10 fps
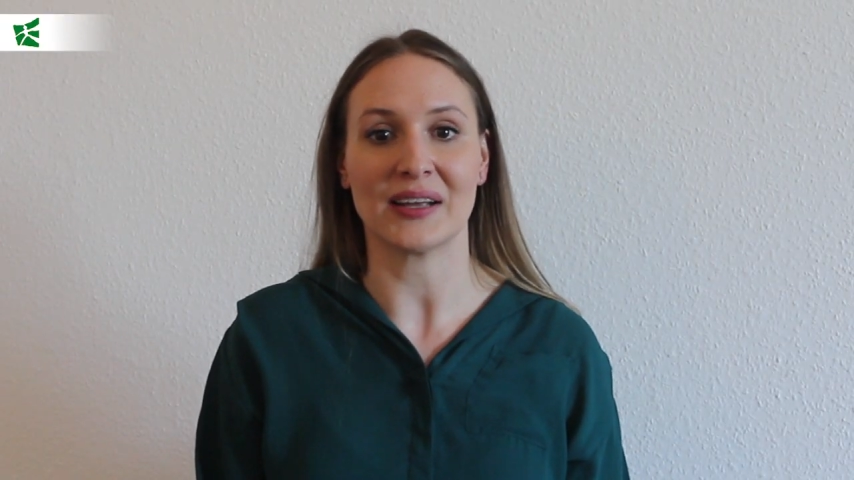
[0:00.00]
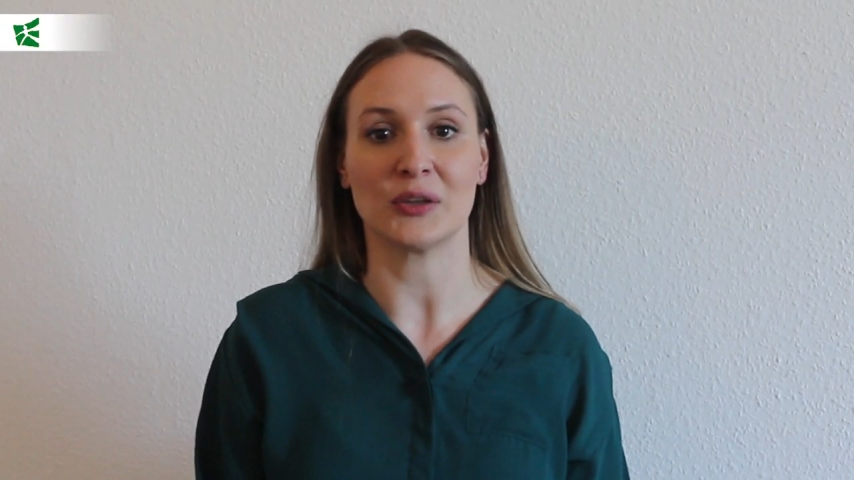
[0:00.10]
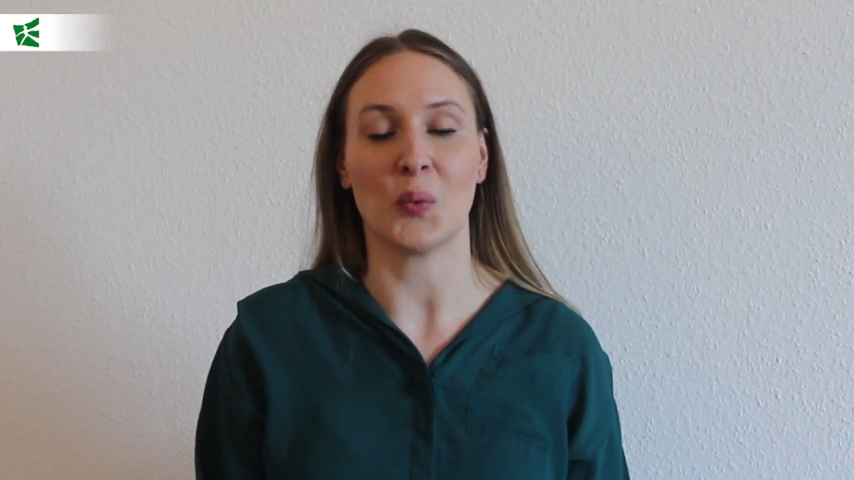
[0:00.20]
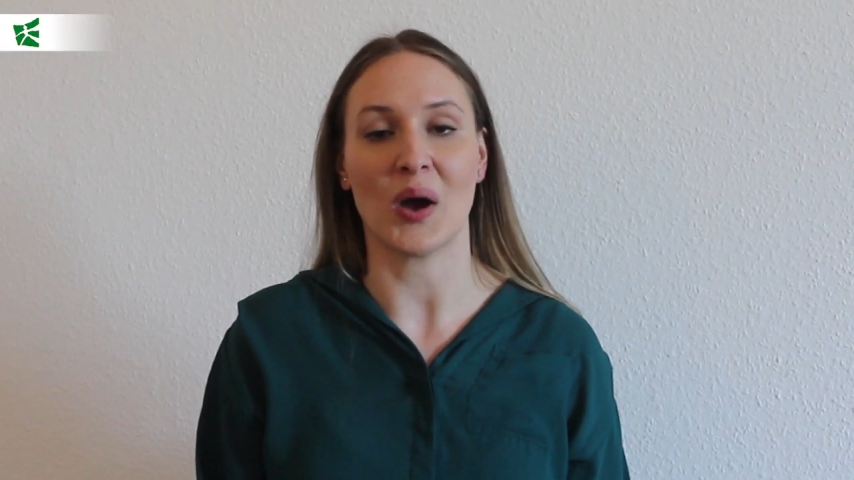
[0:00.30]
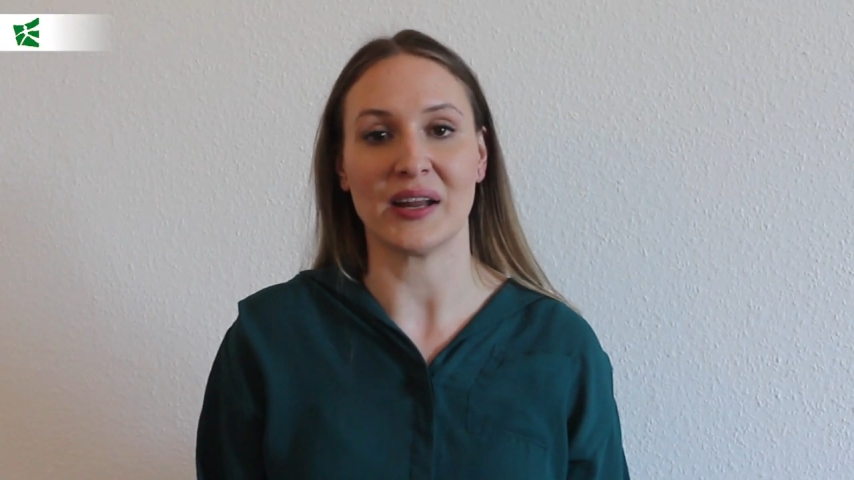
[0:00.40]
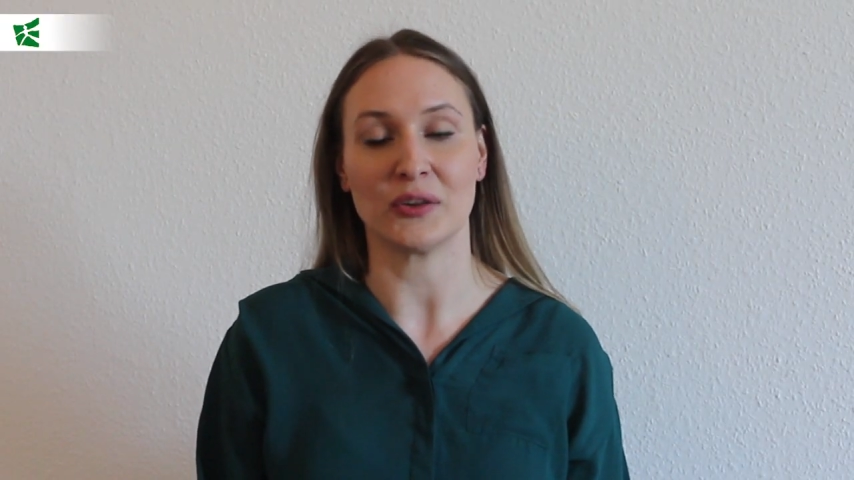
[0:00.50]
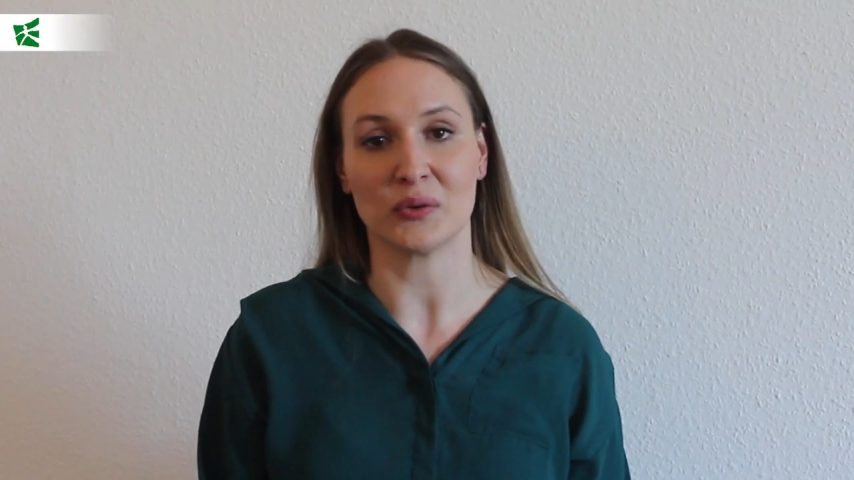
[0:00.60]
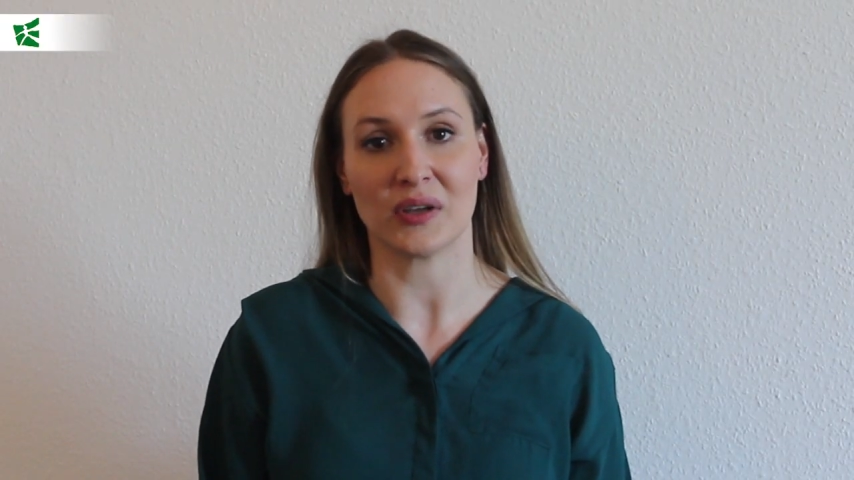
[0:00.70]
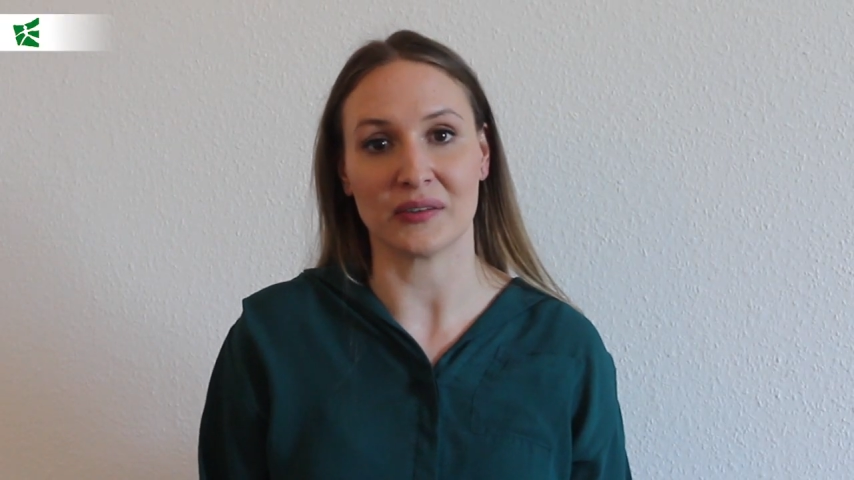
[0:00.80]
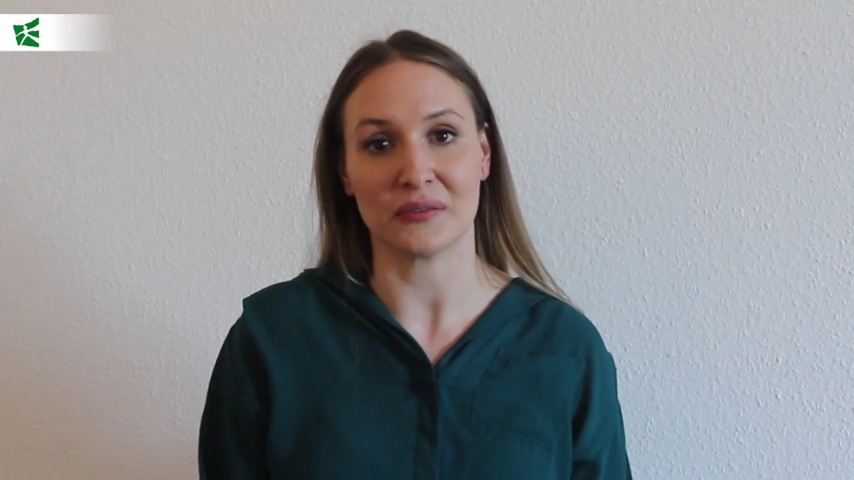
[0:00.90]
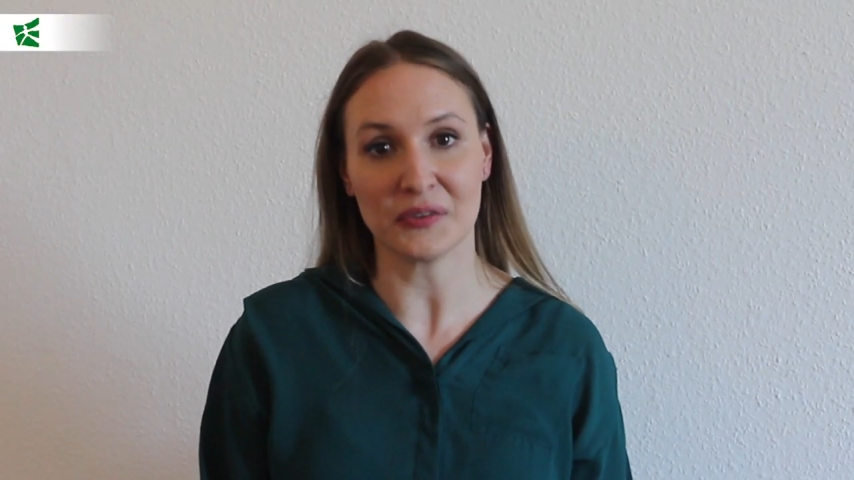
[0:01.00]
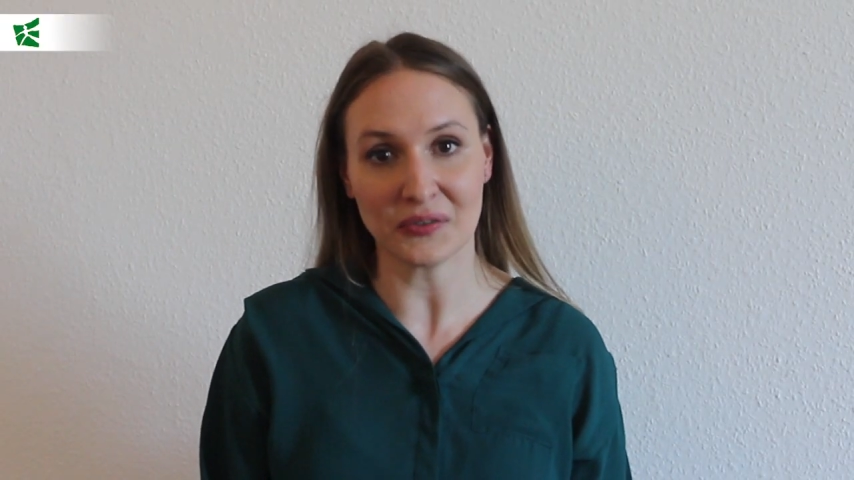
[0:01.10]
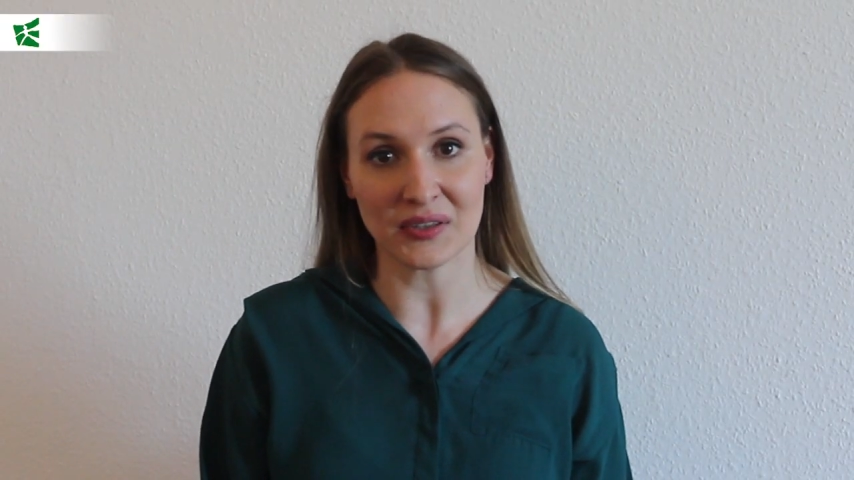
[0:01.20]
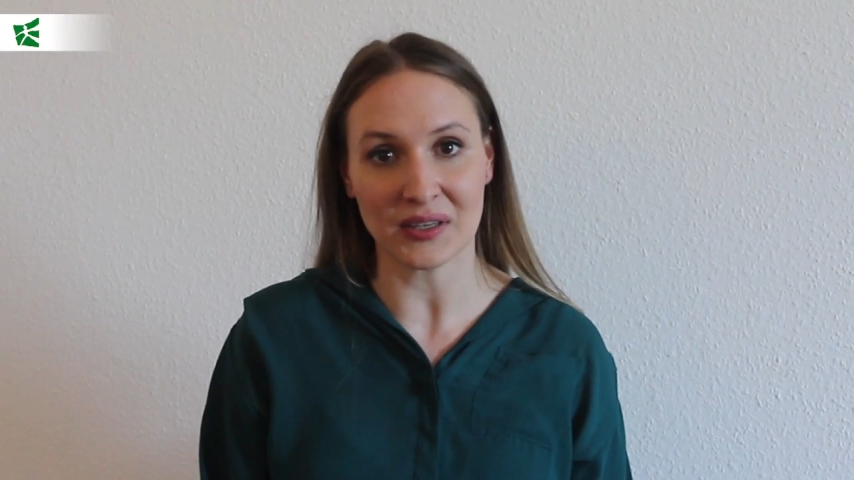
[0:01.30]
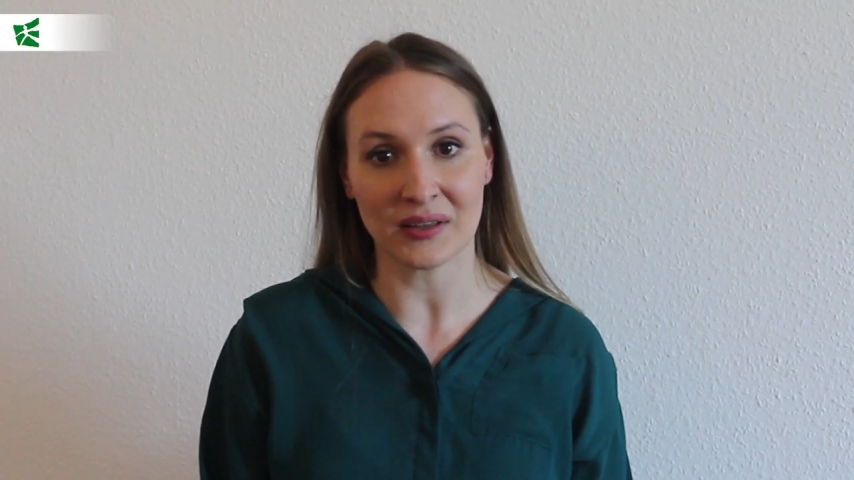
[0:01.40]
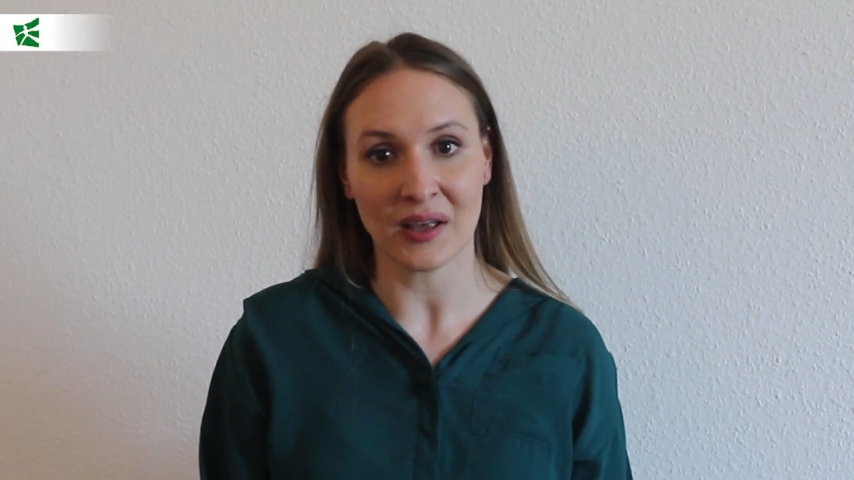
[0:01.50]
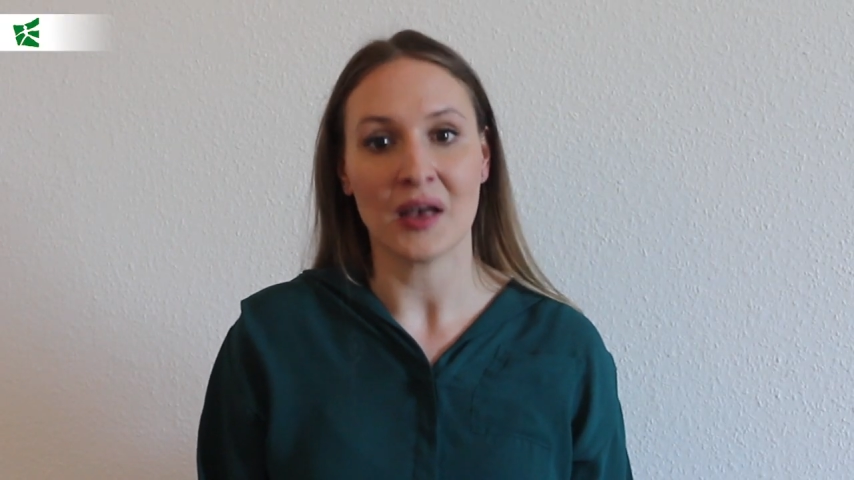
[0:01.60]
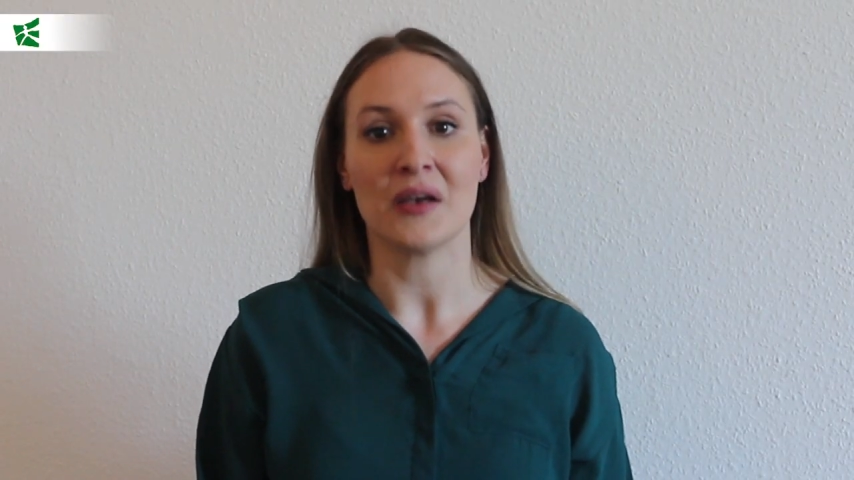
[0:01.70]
that while in 2015,